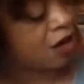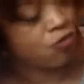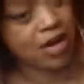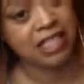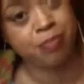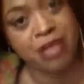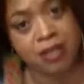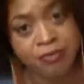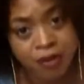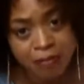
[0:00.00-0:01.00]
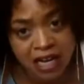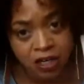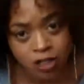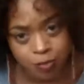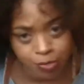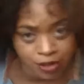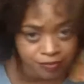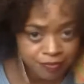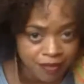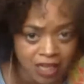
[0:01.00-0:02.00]
recipe from my cookbook,
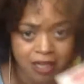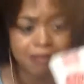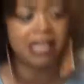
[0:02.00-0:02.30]
my